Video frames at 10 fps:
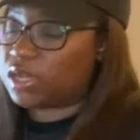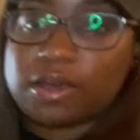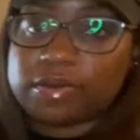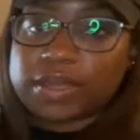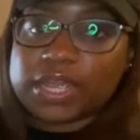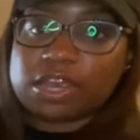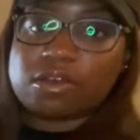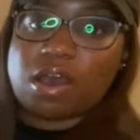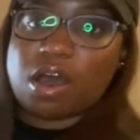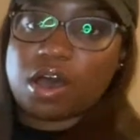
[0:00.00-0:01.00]
So here
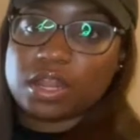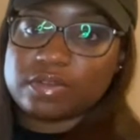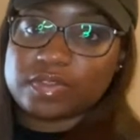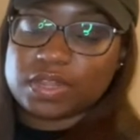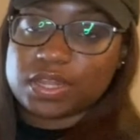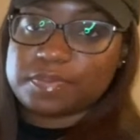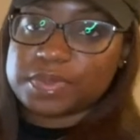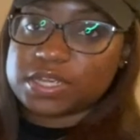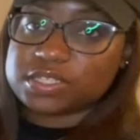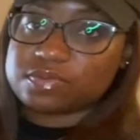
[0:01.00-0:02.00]
are all of the
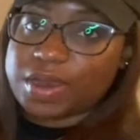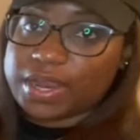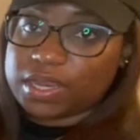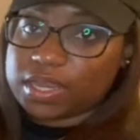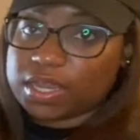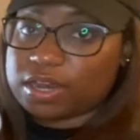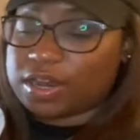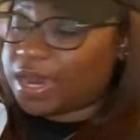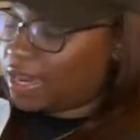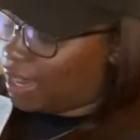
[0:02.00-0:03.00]
lippies right here.
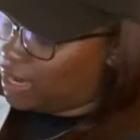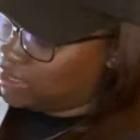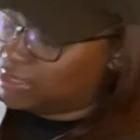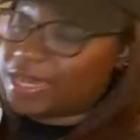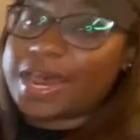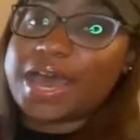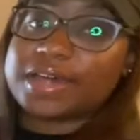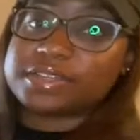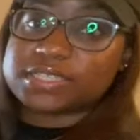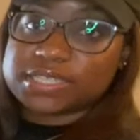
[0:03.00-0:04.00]
And like I said, I
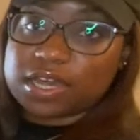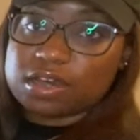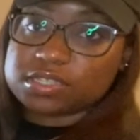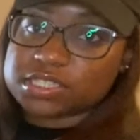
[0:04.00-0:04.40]
had a sale.